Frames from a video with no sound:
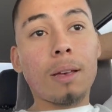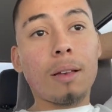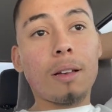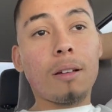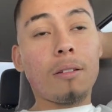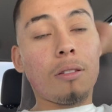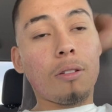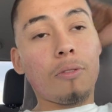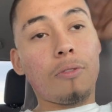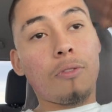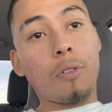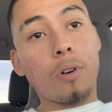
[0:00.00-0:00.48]

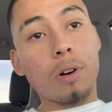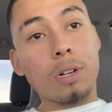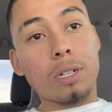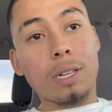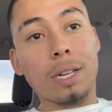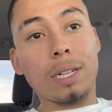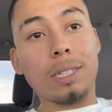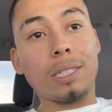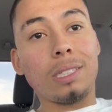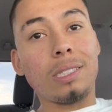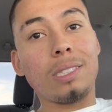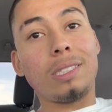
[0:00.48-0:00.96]
but the
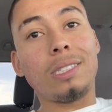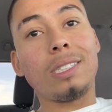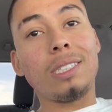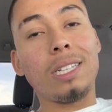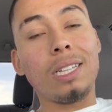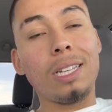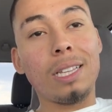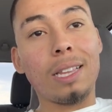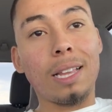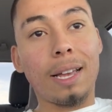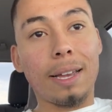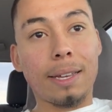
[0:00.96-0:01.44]
foresight to
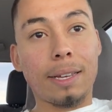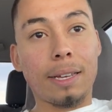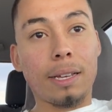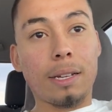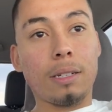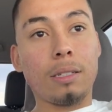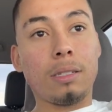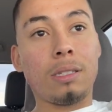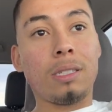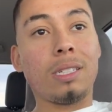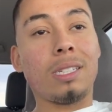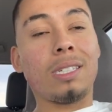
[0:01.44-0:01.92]
see
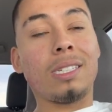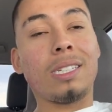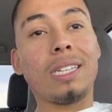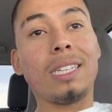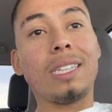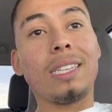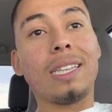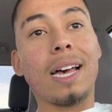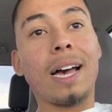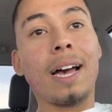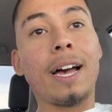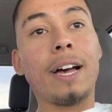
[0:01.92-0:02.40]

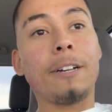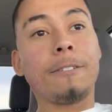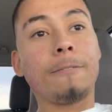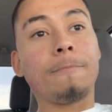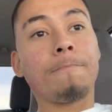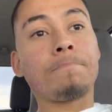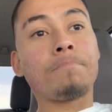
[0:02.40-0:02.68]
that.